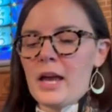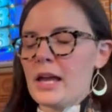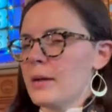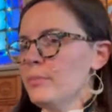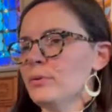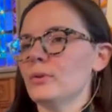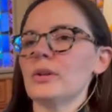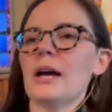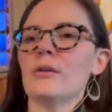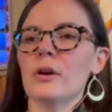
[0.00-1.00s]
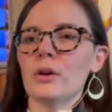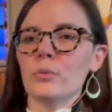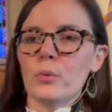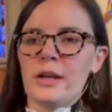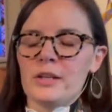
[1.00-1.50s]
and I pulled out a
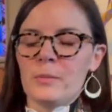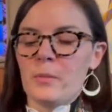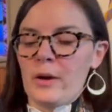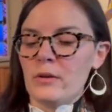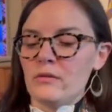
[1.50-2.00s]
random amount